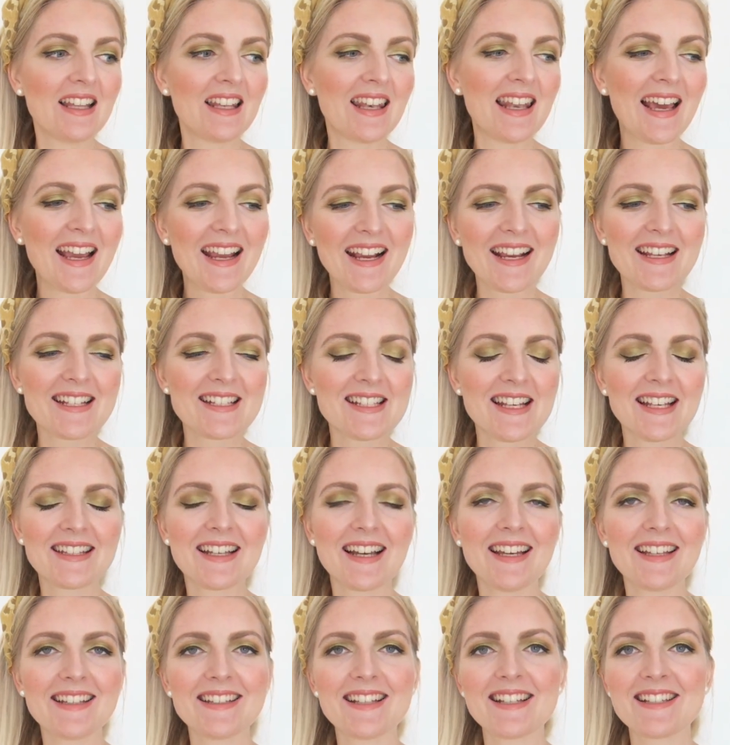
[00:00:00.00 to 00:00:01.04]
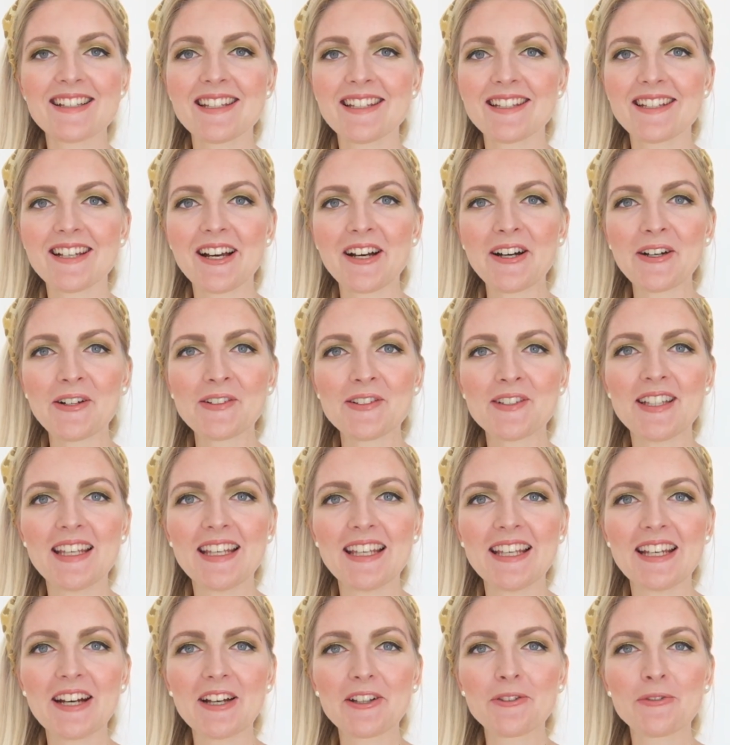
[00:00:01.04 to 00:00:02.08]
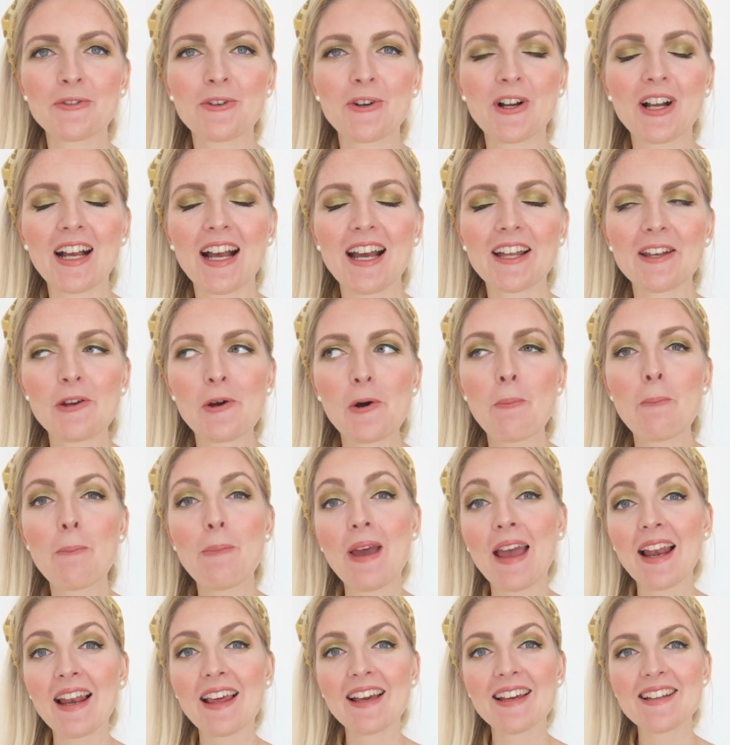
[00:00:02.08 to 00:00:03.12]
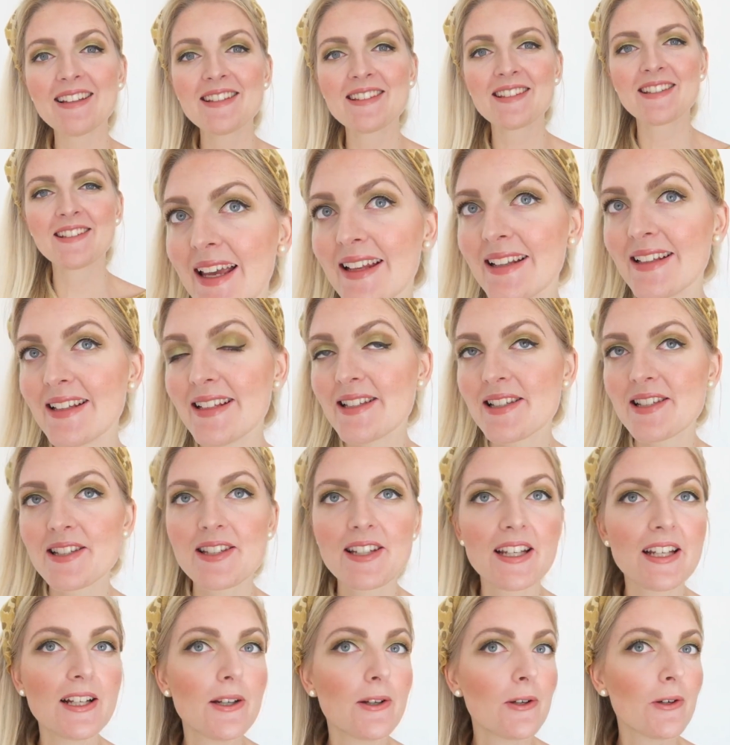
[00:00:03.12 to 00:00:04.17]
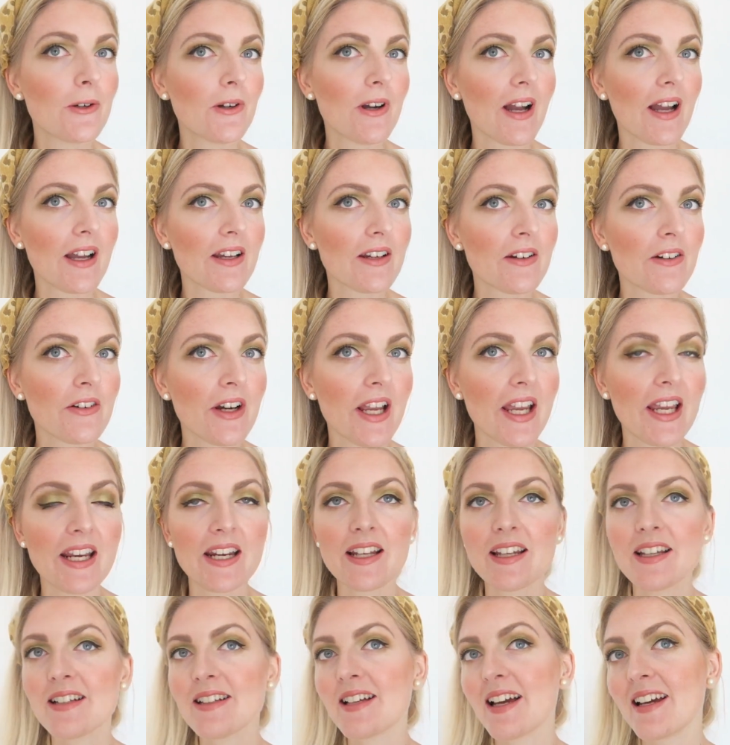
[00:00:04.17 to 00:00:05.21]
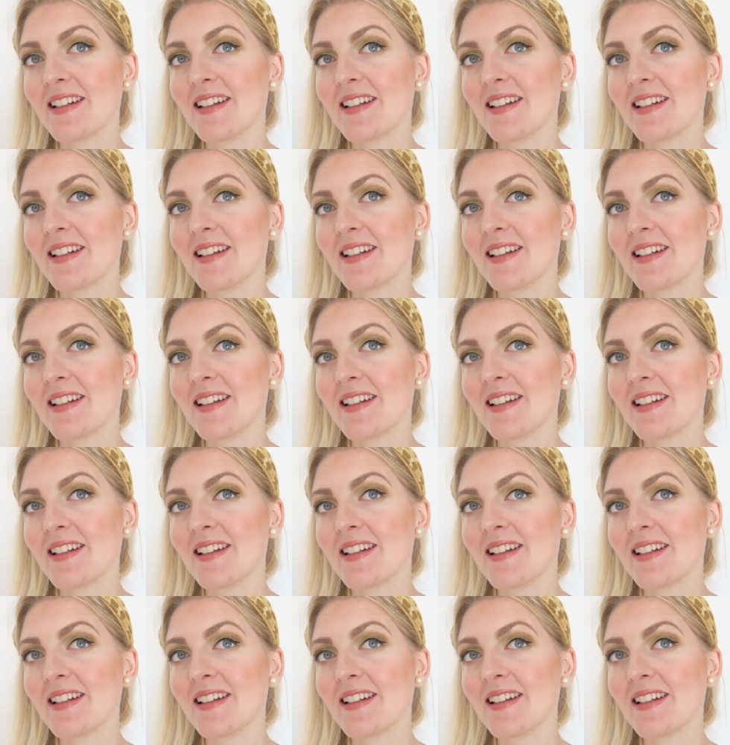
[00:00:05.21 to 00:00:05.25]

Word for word: Like I said, I tested out the avocado palette, and this is the look I created.